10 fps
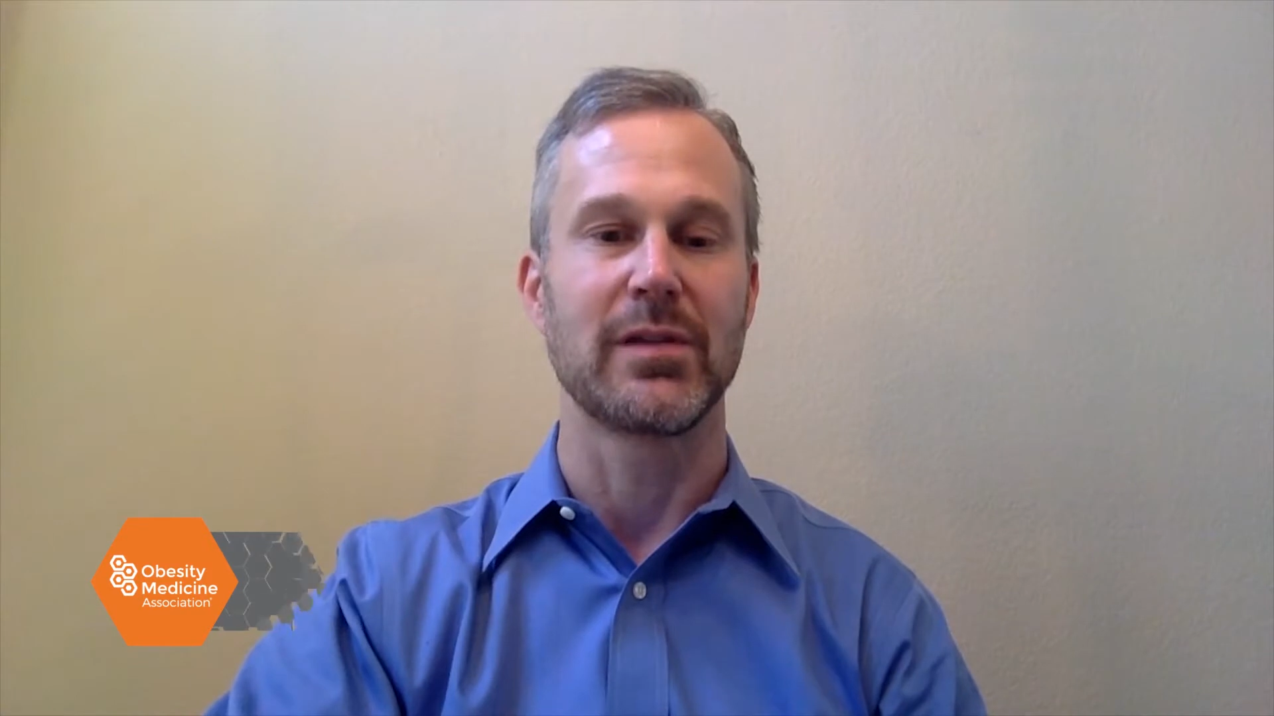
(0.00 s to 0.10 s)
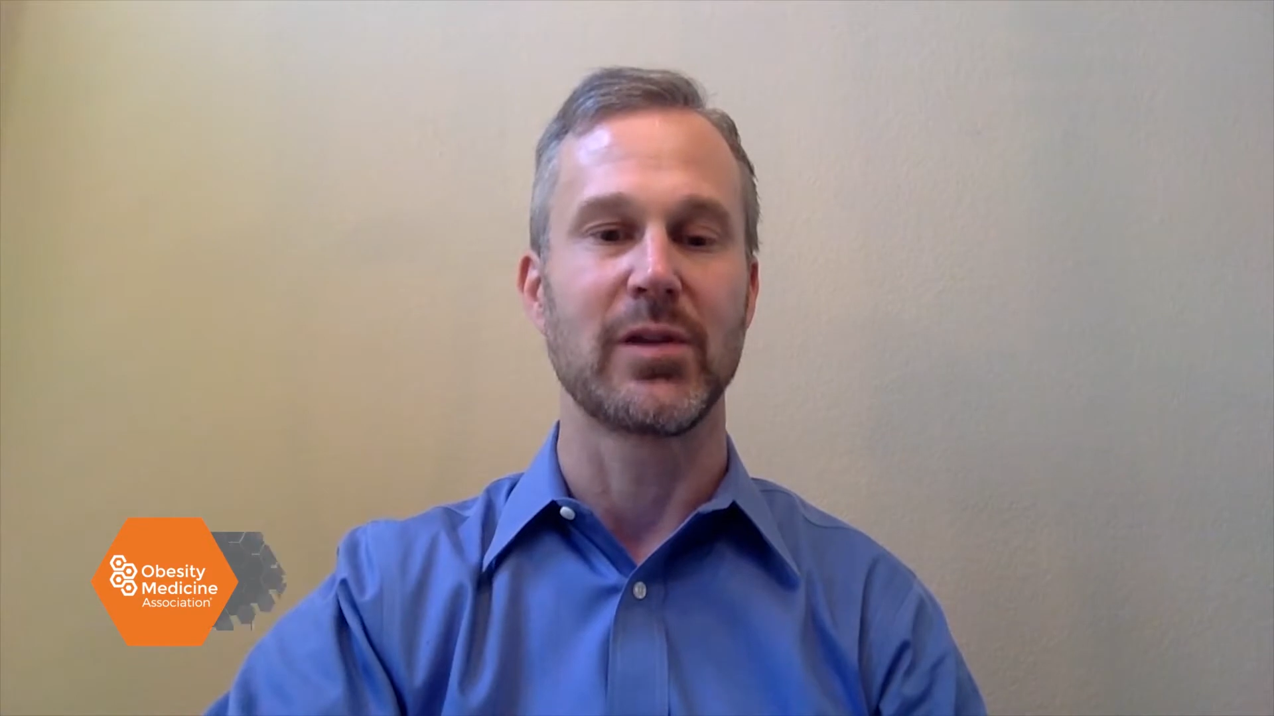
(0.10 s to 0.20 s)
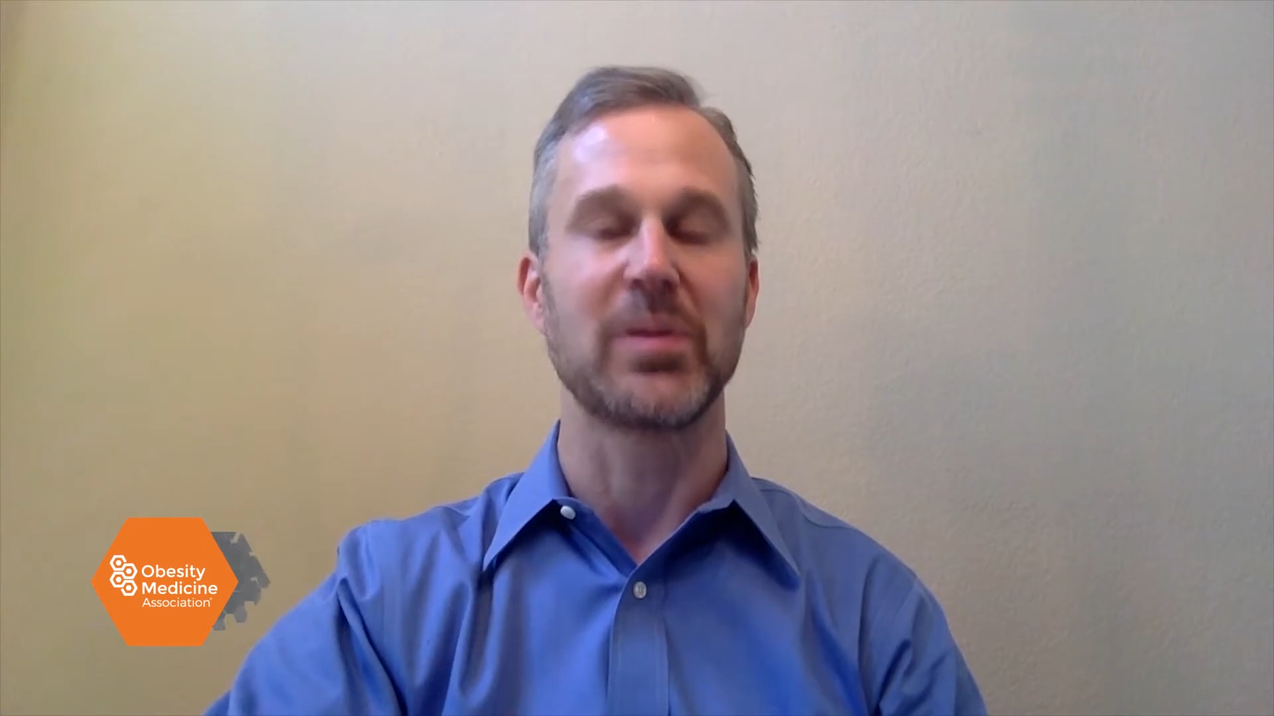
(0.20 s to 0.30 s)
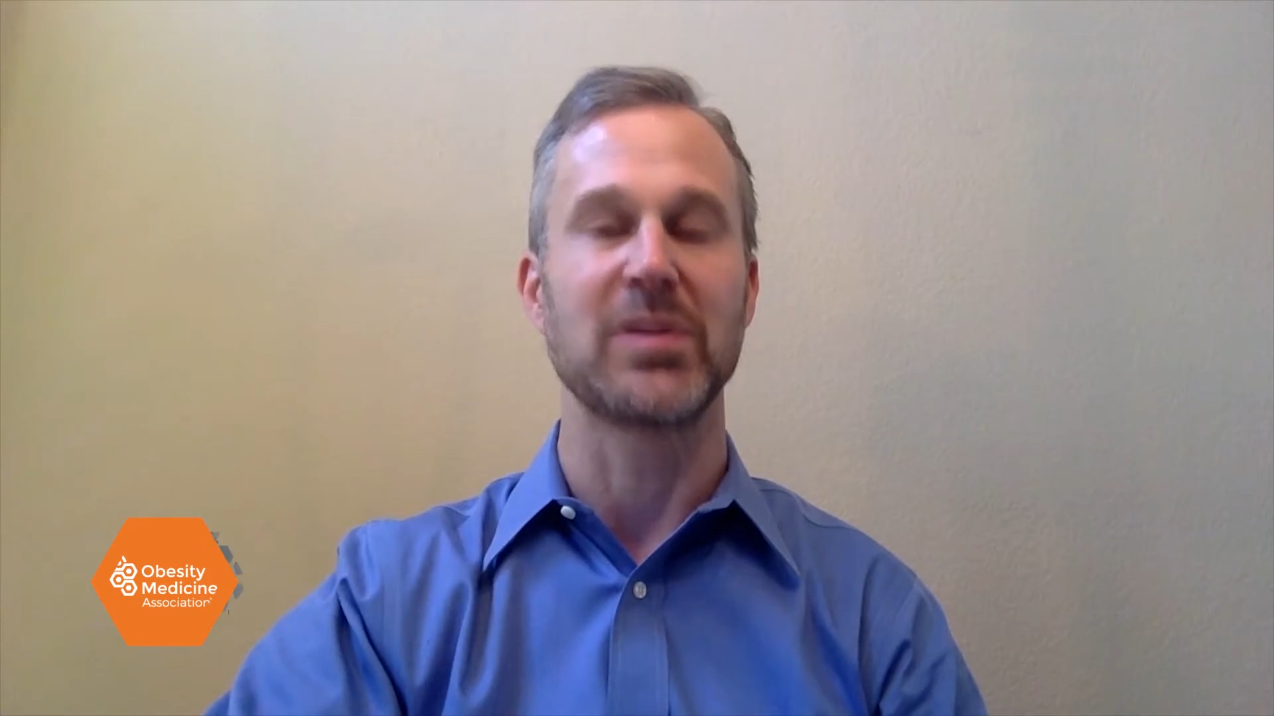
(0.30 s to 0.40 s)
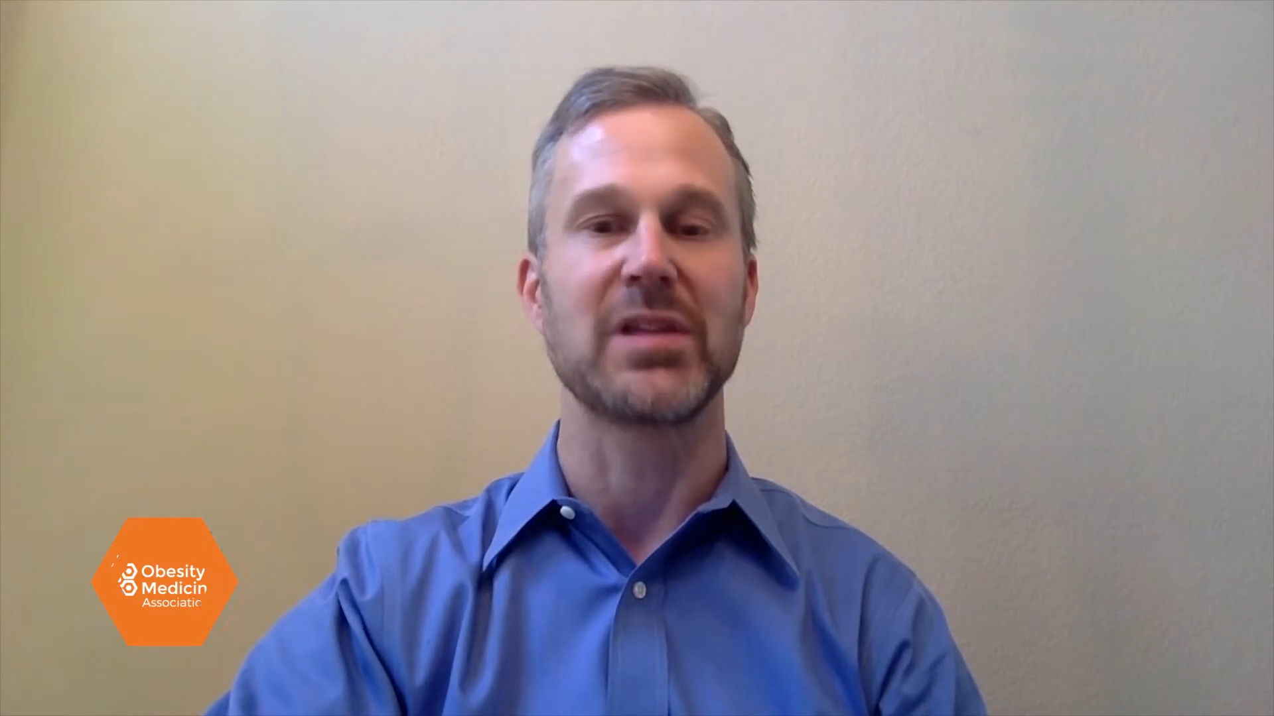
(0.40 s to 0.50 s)
The
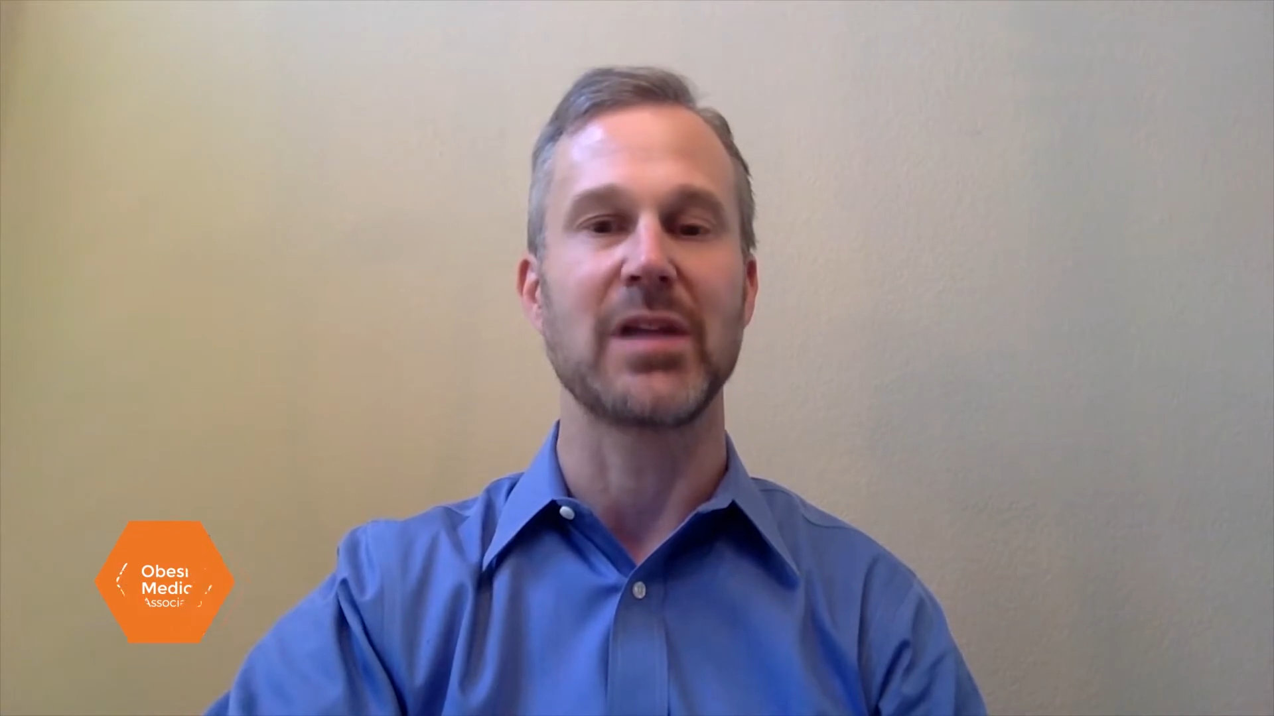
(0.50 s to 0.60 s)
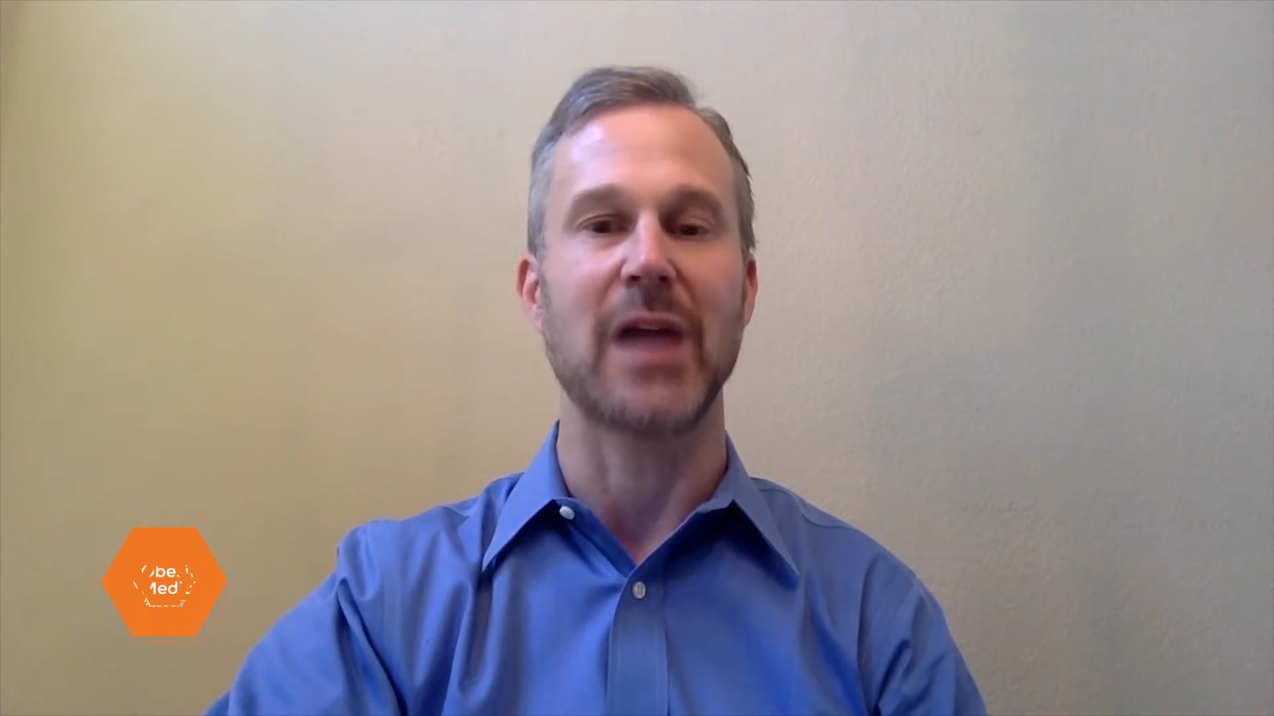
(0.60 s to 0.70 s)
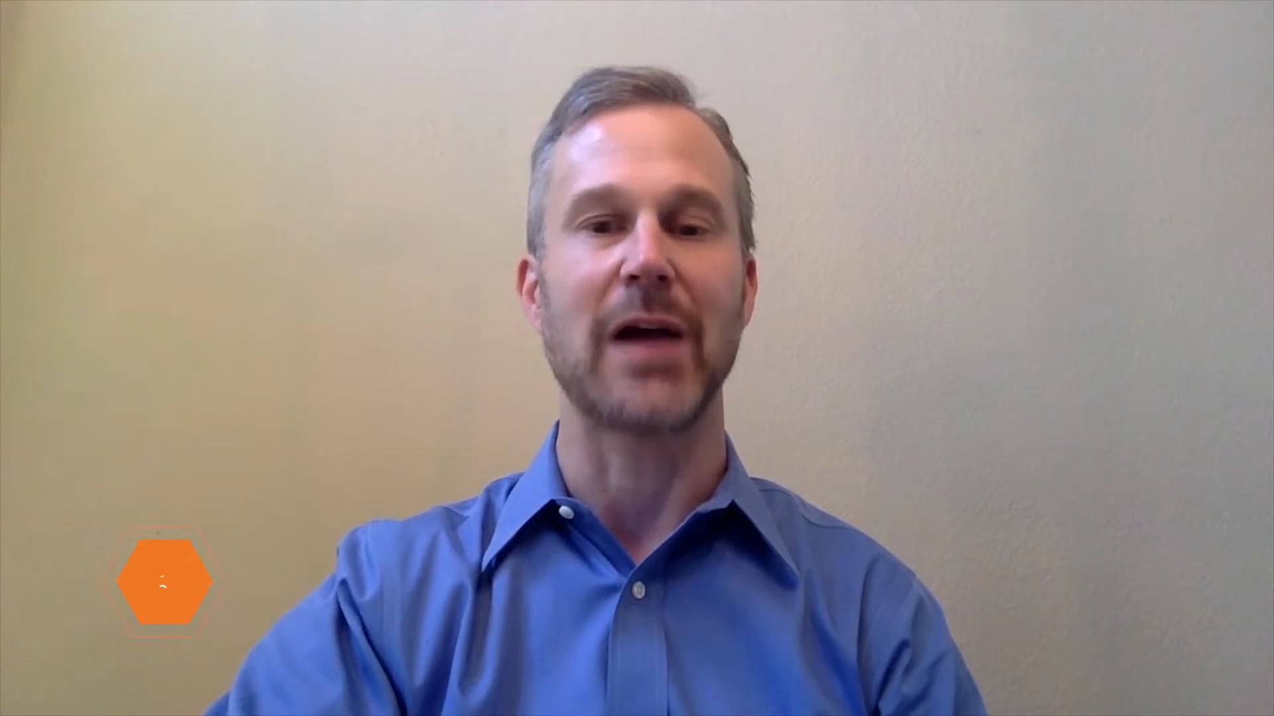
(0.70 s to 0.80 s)
Obesity